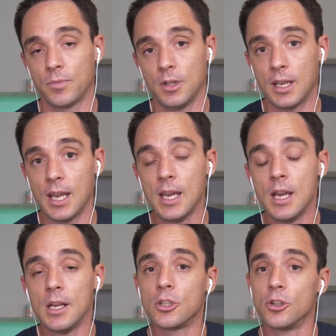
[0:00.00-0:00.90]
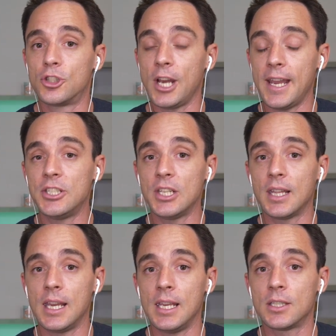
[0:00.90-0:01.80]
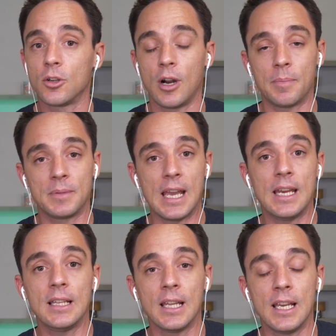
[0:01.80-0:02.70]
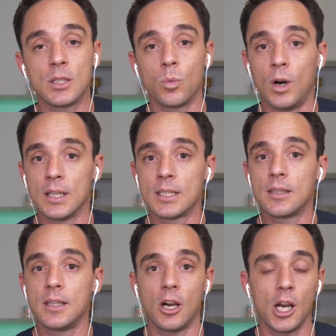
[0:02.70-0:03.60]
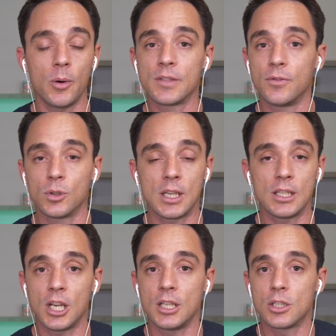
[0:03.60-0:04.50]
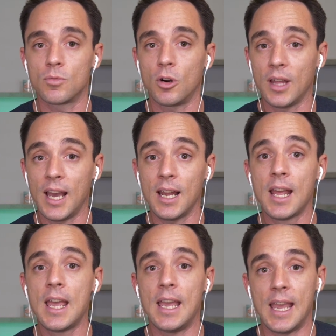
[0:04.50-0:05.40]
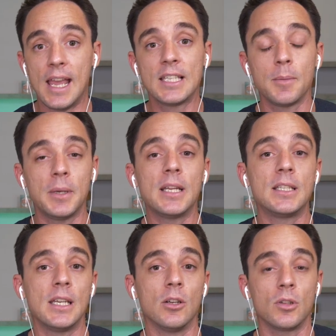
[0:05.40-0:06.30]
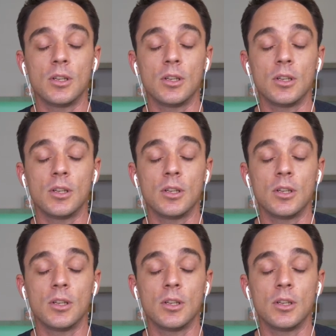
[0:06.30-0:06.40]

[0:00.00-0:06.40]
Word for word: Okay, so changing these or updating these once the iOS 14 changes roll out is a big deal.